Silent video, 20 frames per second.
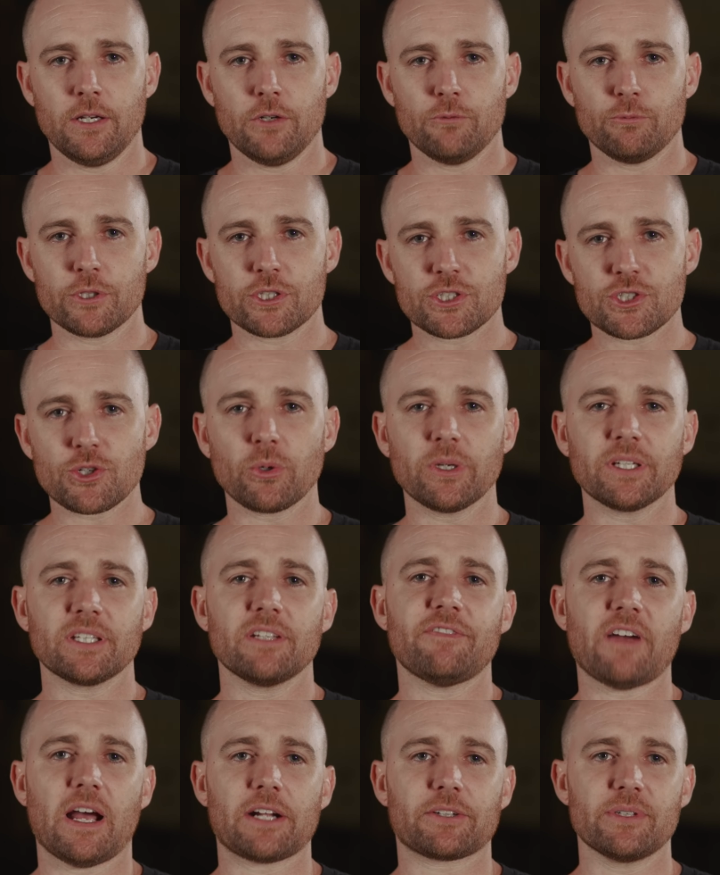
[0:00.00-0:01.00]
Restoring the
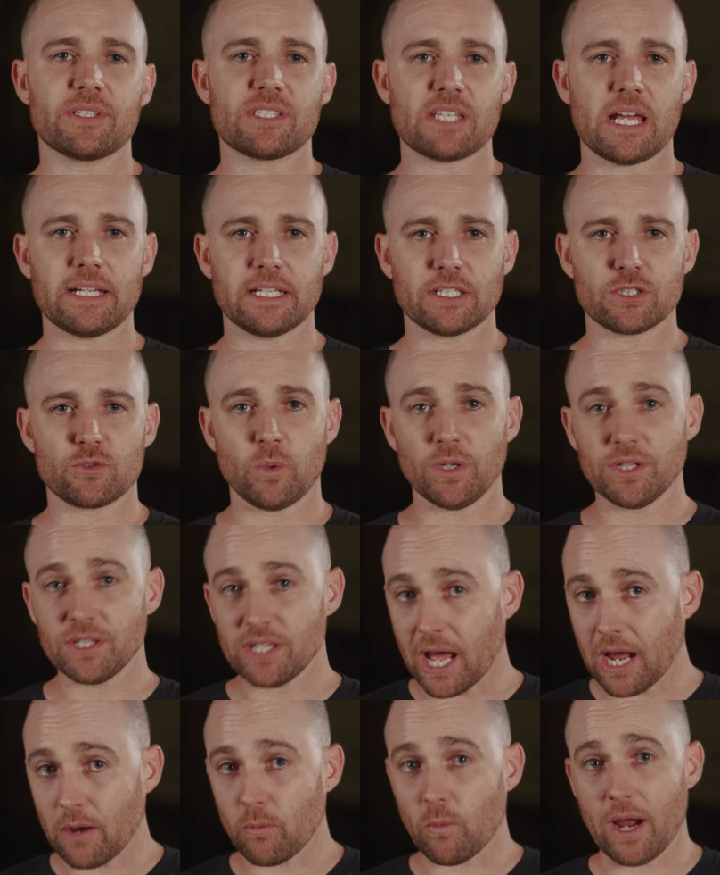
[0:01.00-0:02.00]
factory settings will
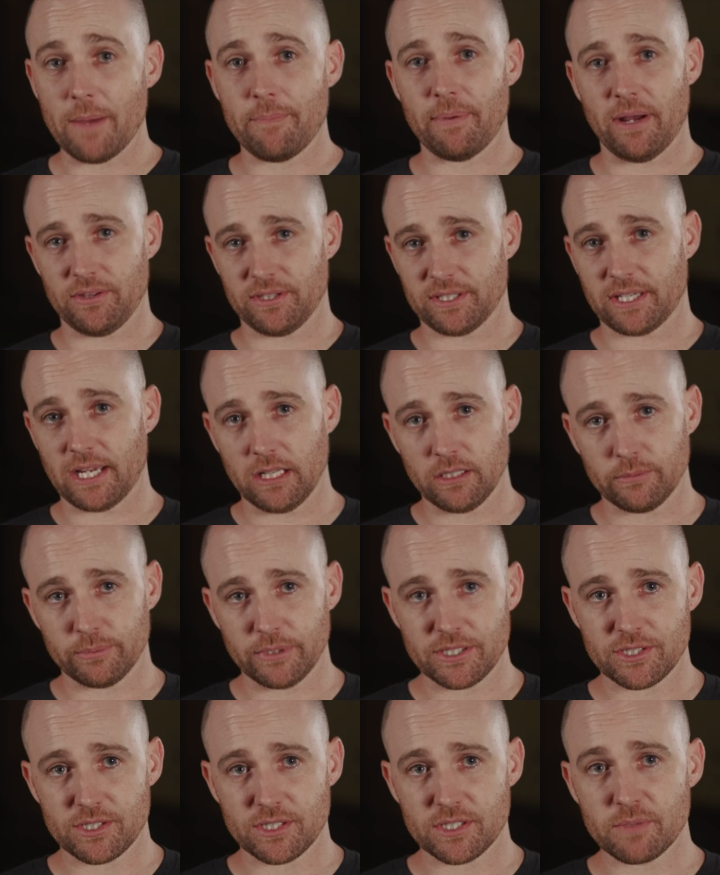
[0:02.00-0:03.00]
not wipe out the
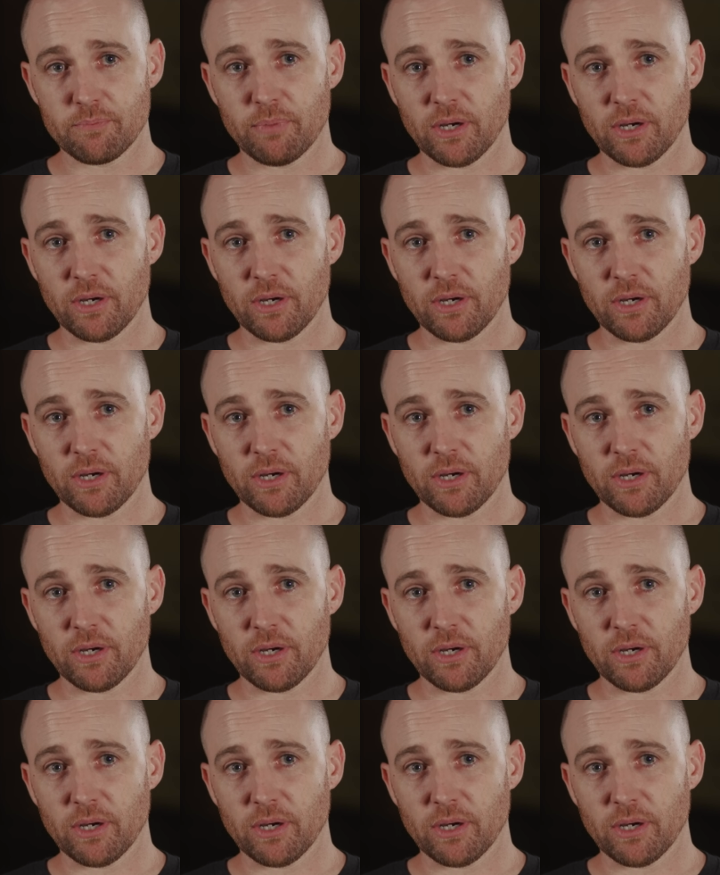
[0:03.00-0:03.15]
calibrations,